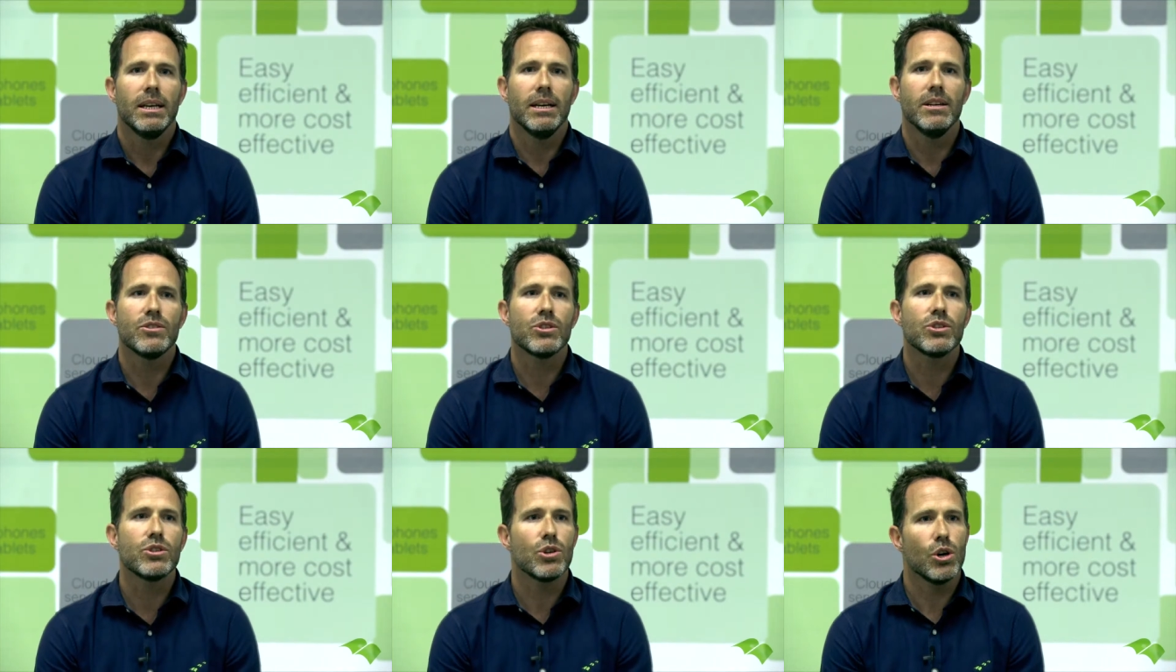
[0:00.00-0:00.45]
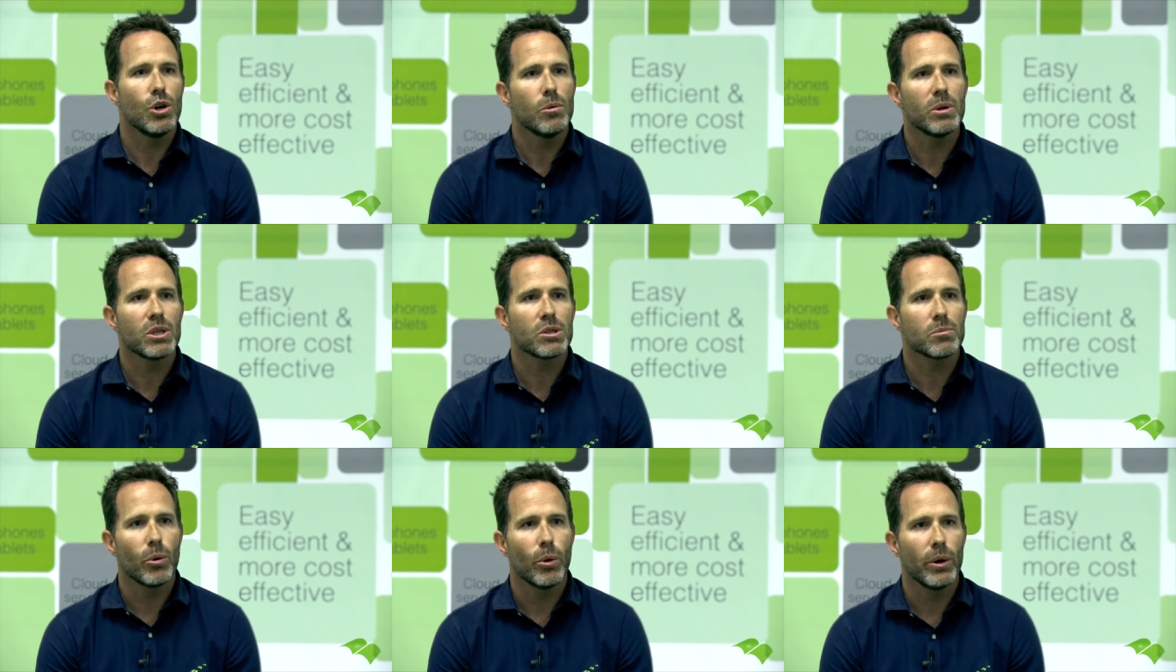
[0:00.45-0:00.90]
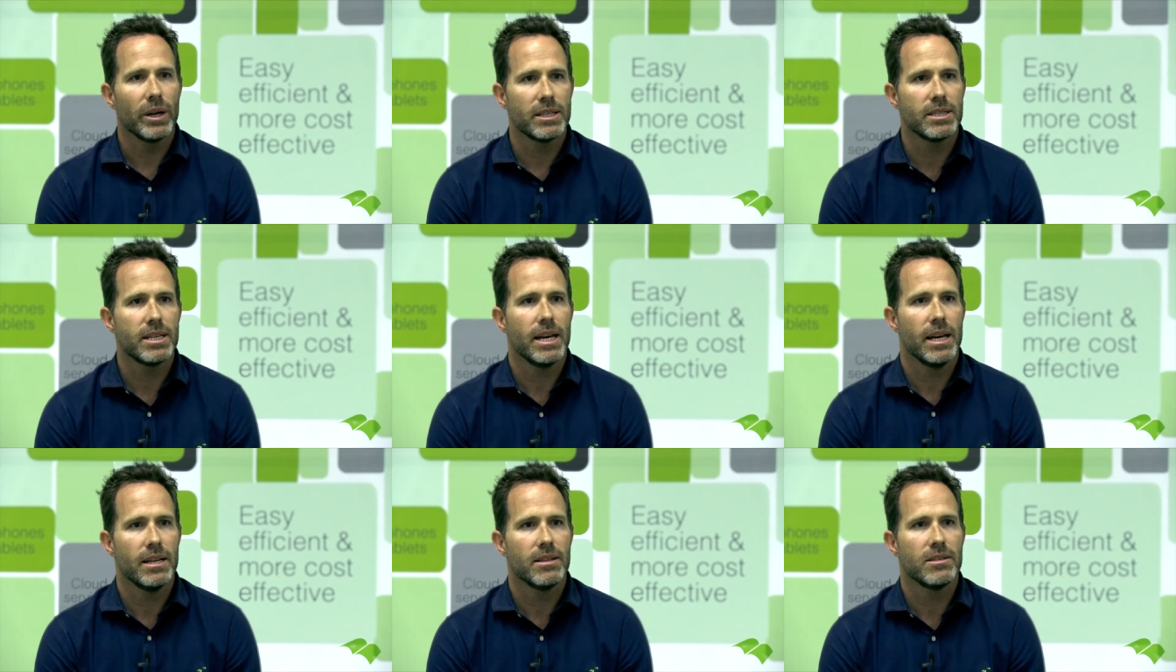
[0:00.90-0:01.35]
is so much more
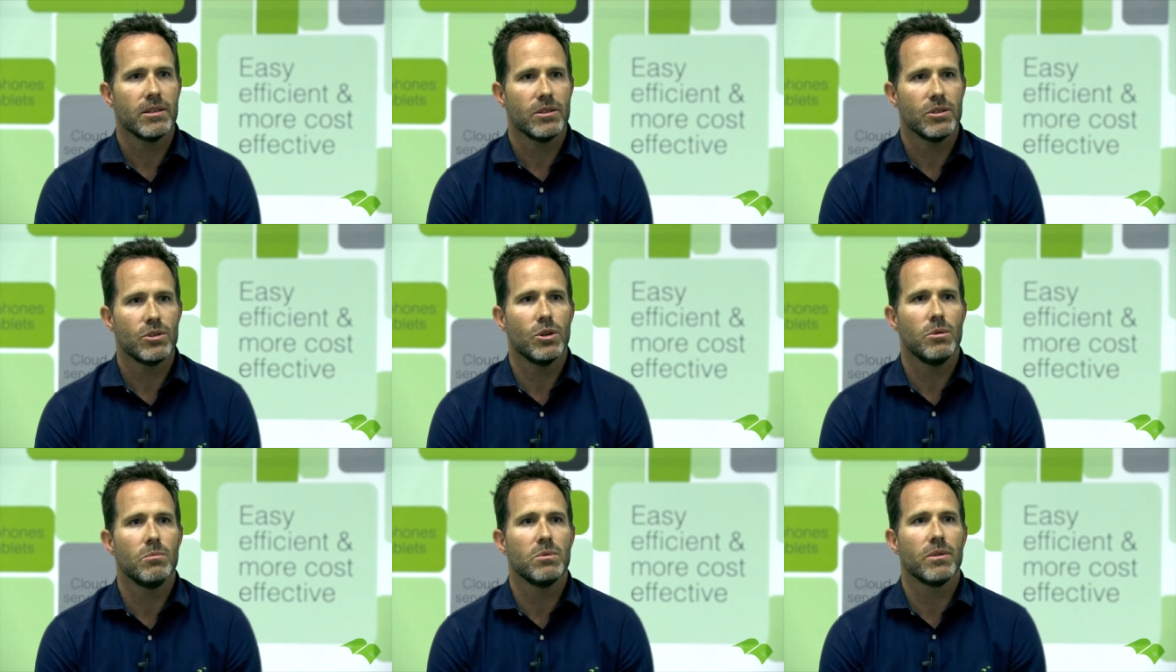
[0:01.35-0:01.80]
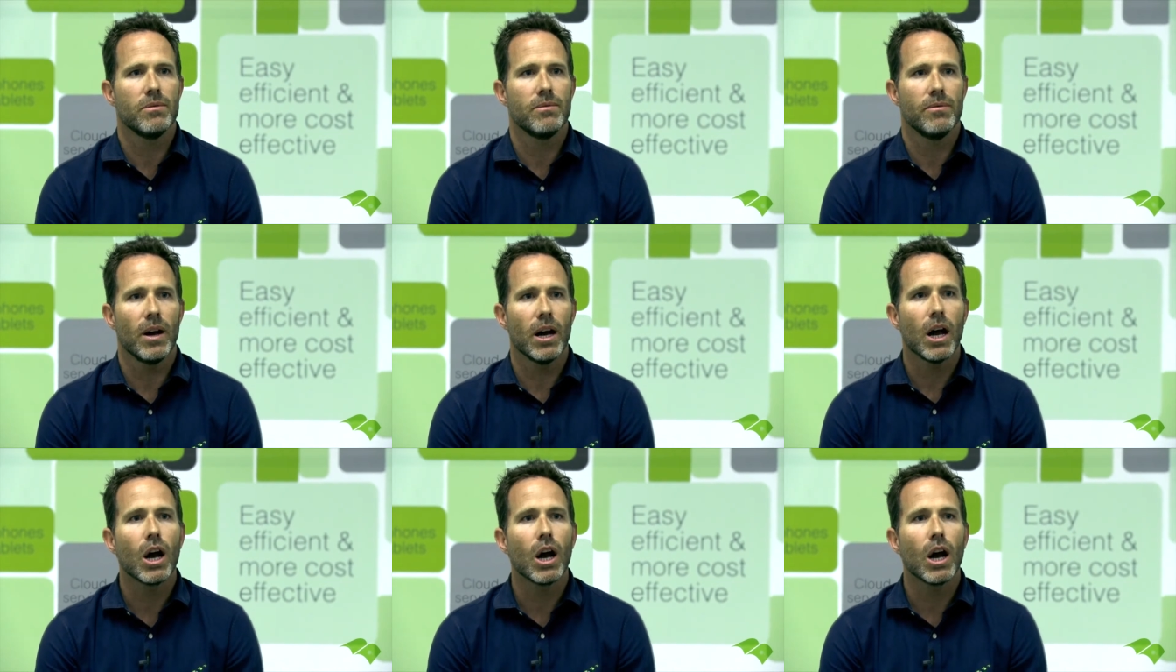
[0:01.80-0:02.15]
intense in terms of